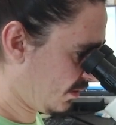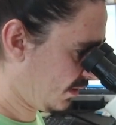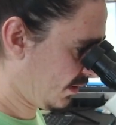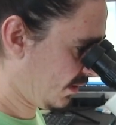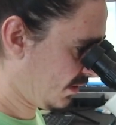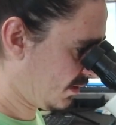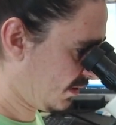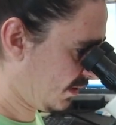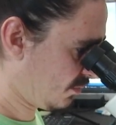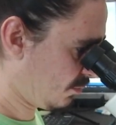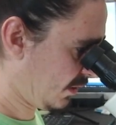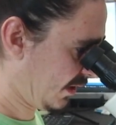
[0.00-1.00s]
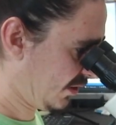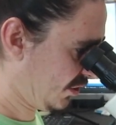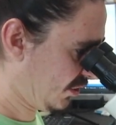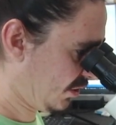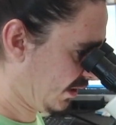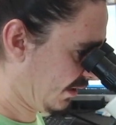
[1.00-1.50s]
and it's what I
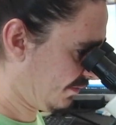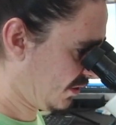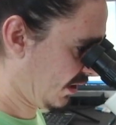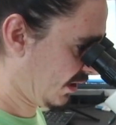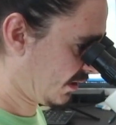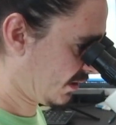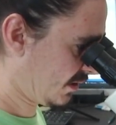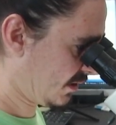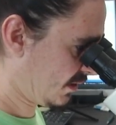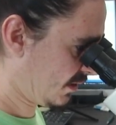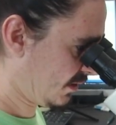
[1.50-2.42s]
should have checked